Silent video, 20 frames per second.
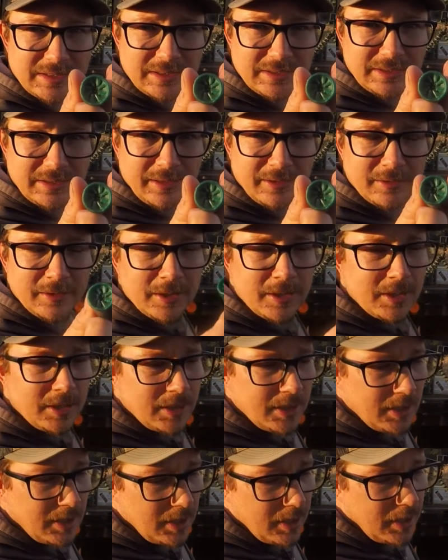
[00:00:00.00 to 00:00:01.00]
in there.
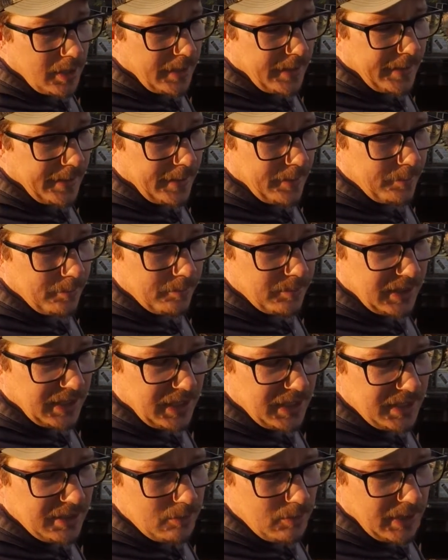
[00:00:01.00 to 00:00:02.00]
But
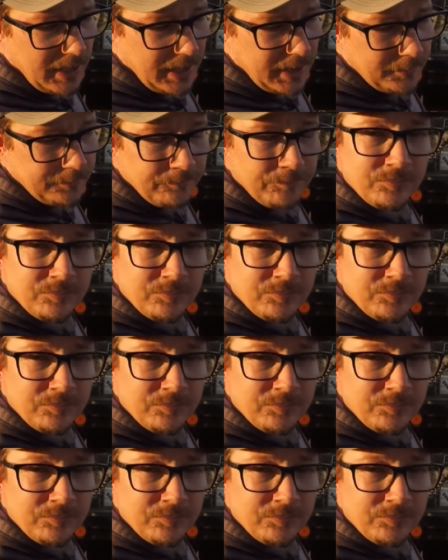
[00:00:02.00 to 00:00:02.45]
anyway,